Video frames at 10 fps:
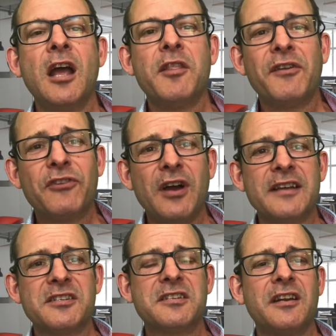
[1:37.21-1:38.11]
And I've got,
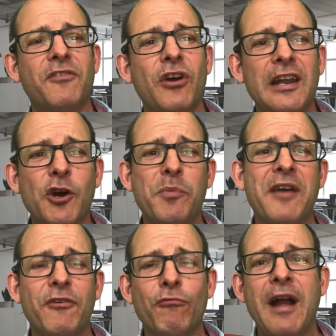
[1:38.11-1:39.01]
as I said, I've got a little bit
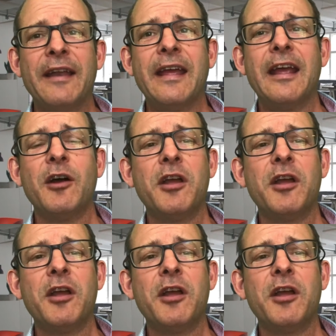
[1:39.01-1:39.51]
of a rant here.